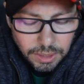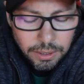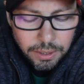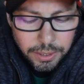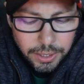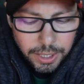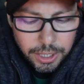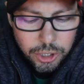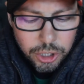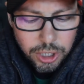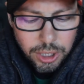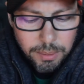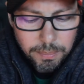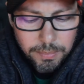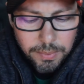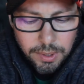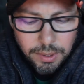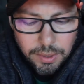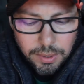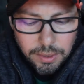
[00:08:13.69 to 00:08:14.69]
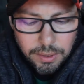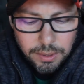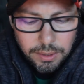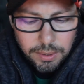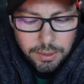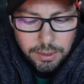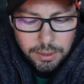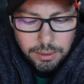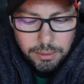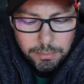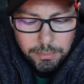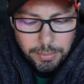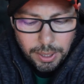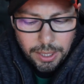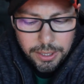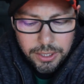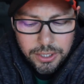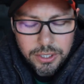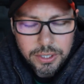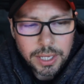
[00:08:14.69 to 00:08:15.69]
regime
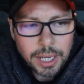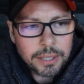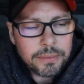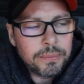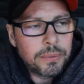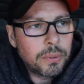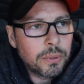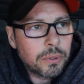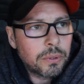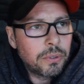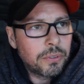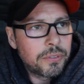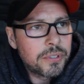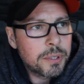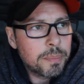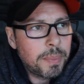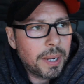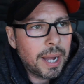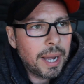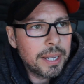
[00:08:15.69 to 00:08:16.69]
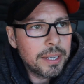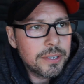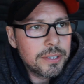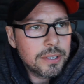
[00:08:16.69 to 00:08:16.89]
by its network of spies.